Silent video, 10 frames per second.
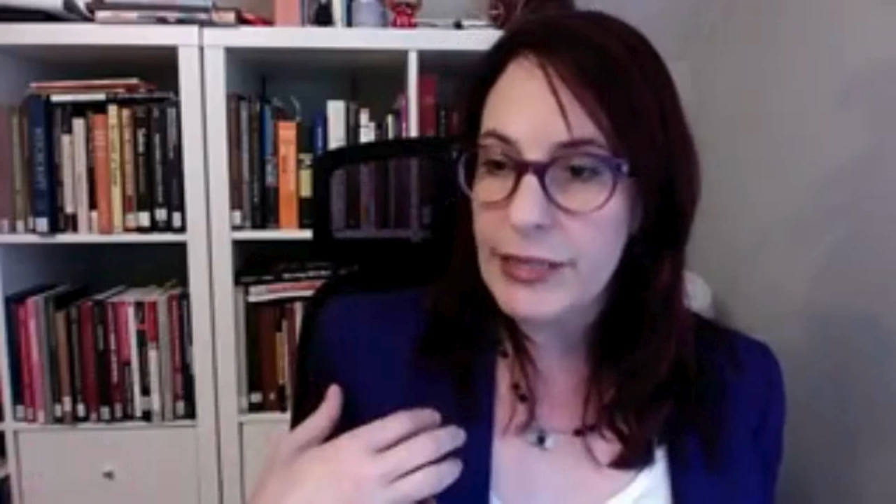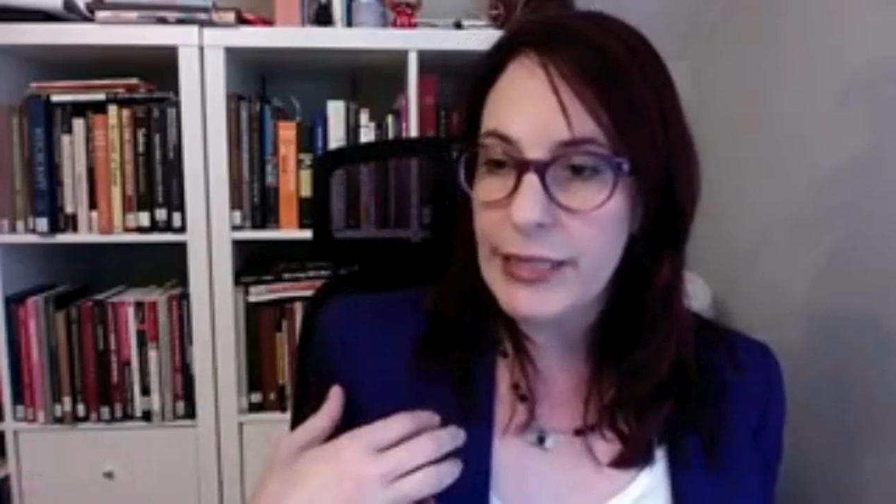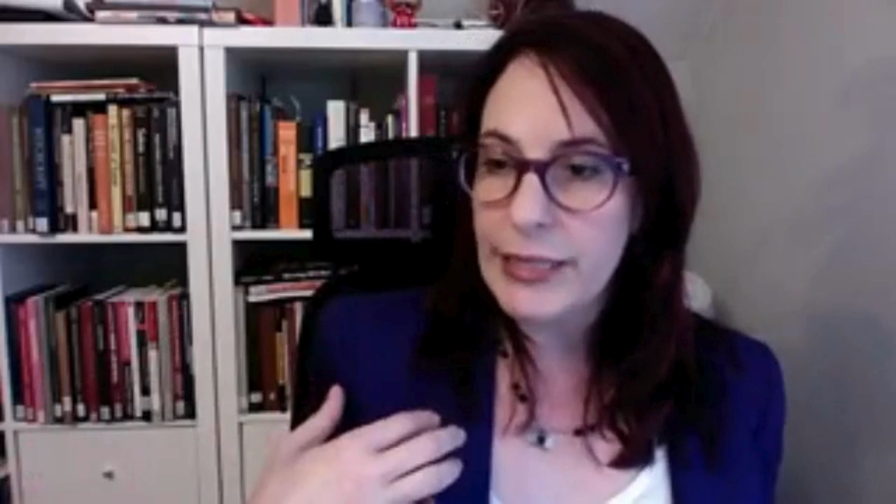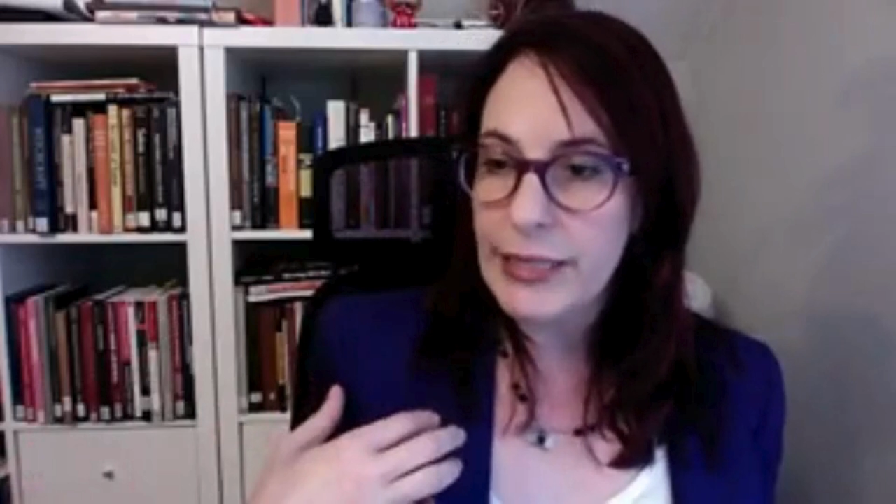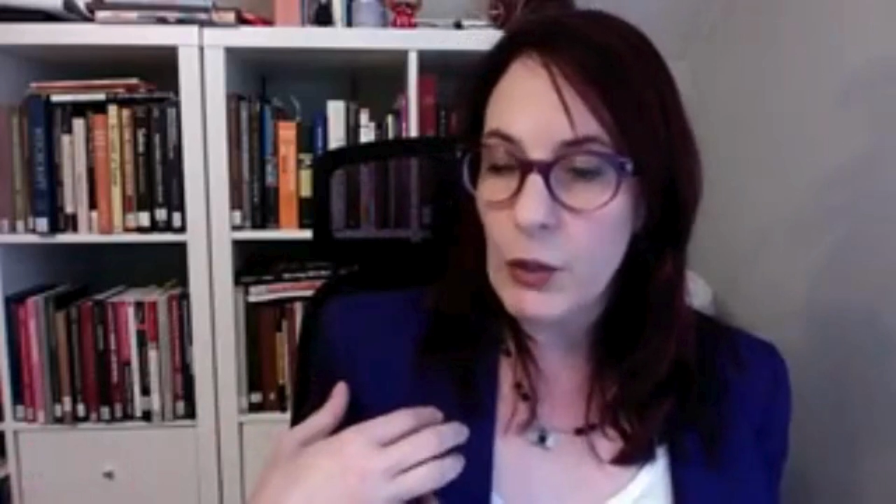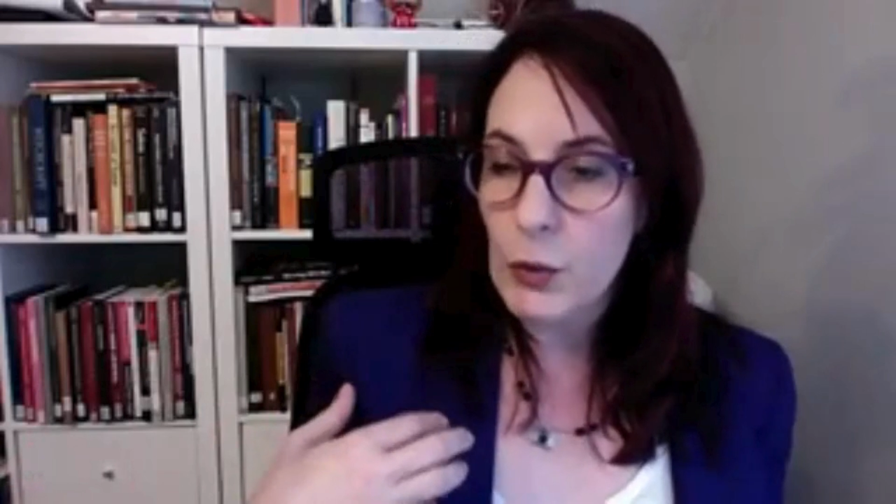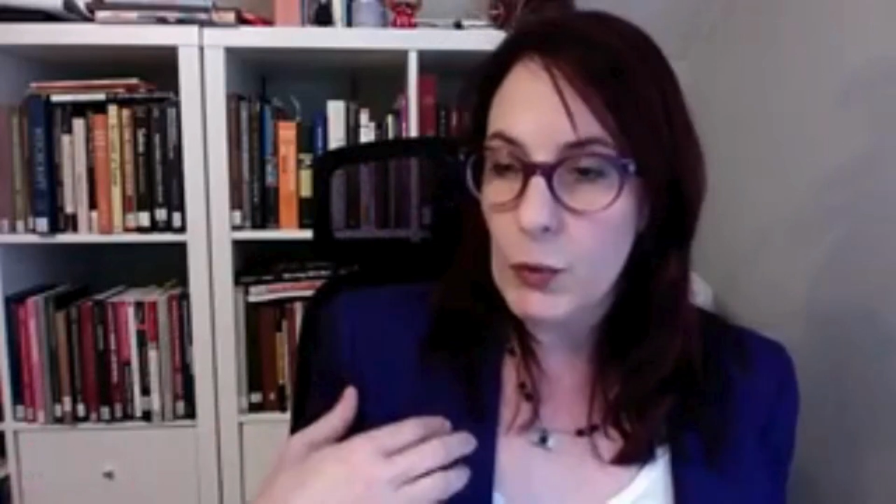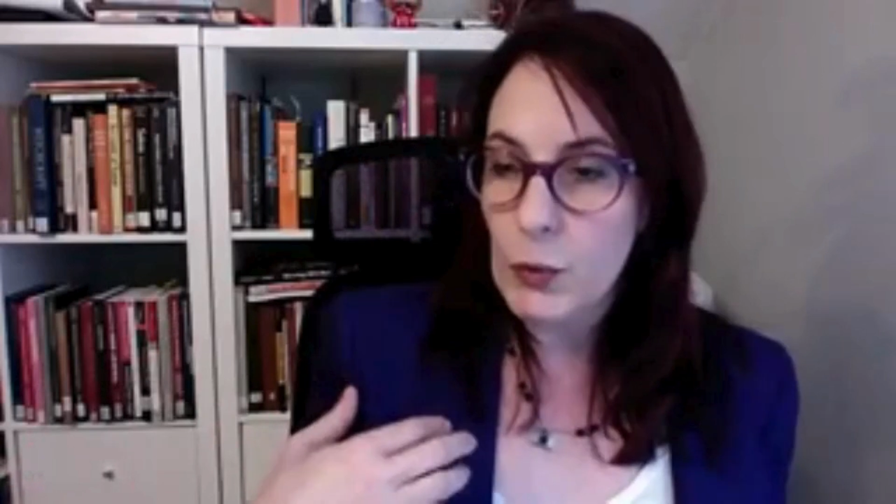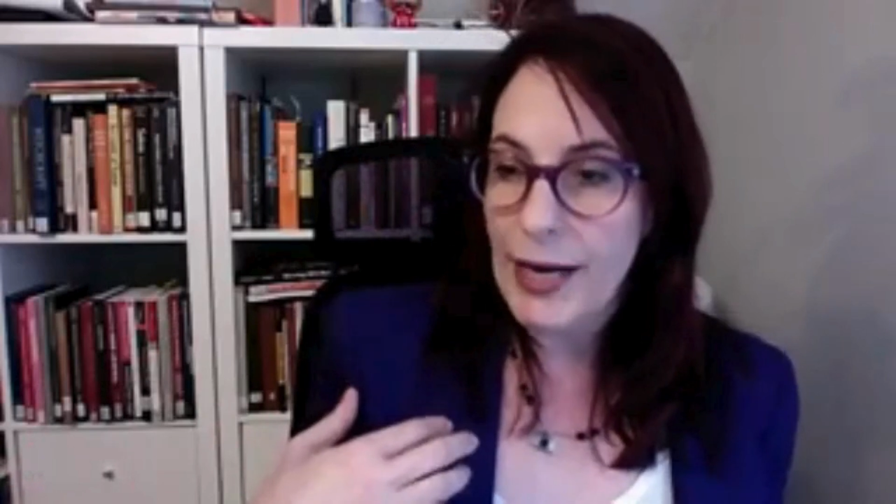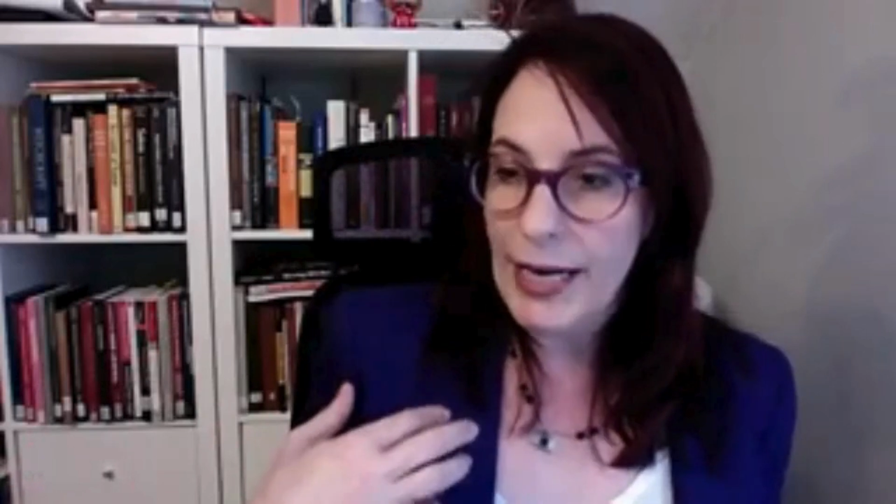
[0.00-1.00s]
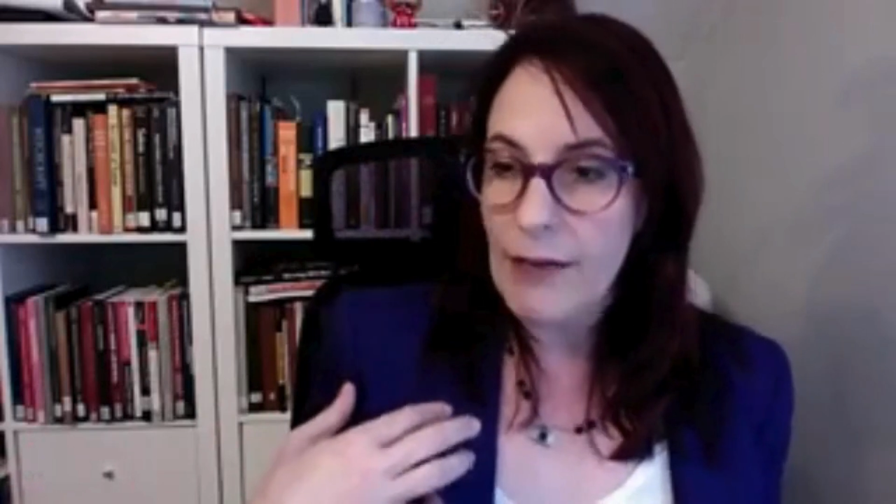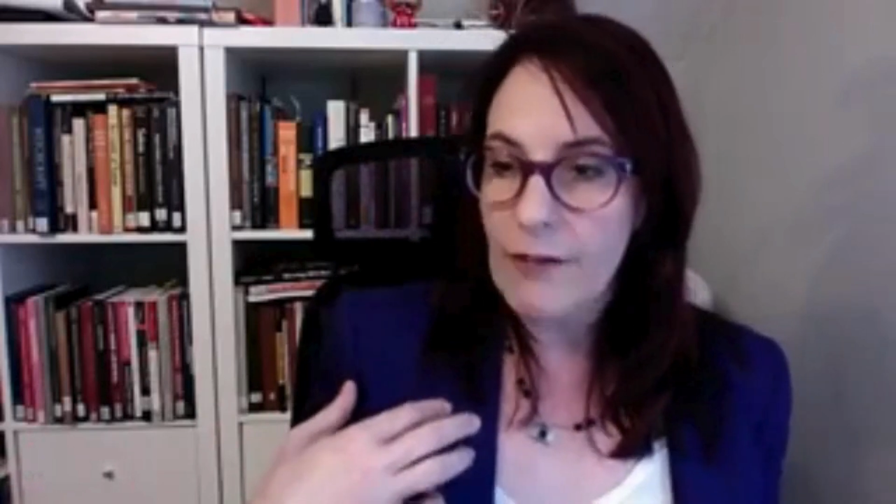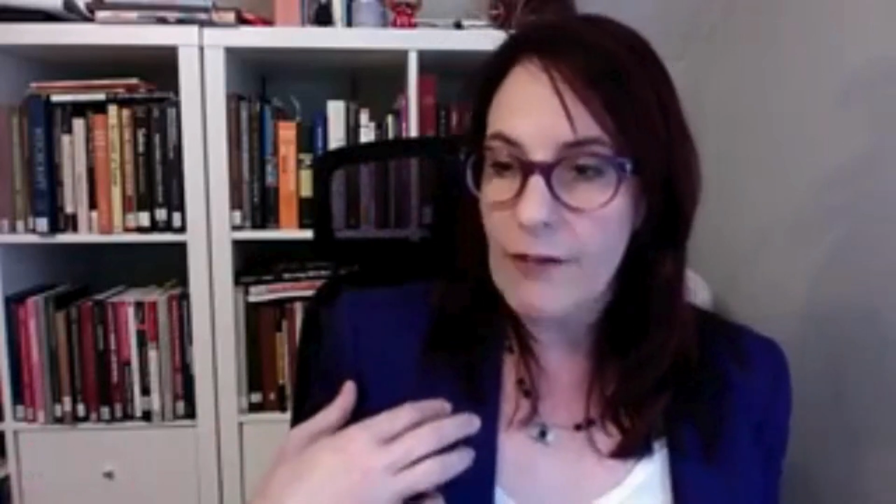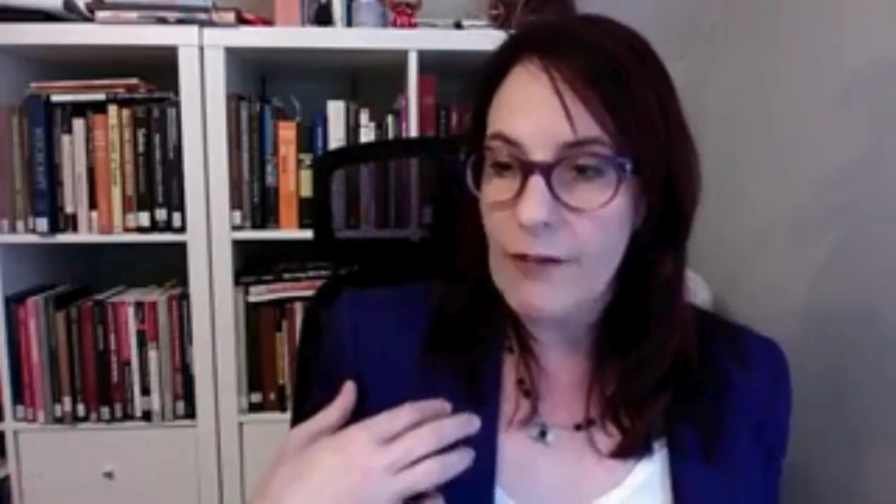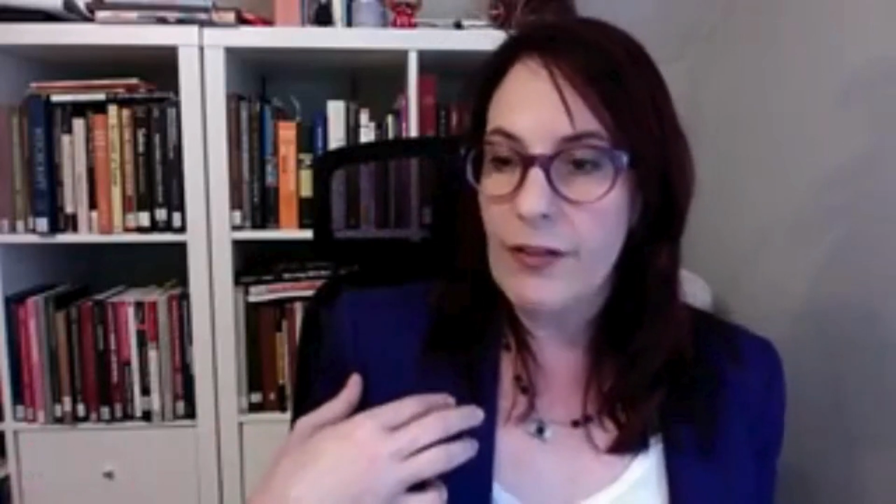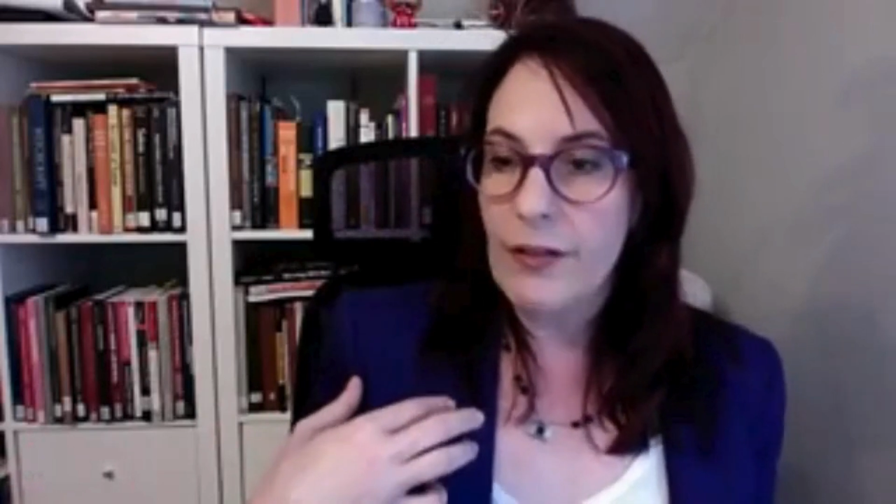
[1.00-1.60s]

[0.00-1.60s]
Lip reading: really crave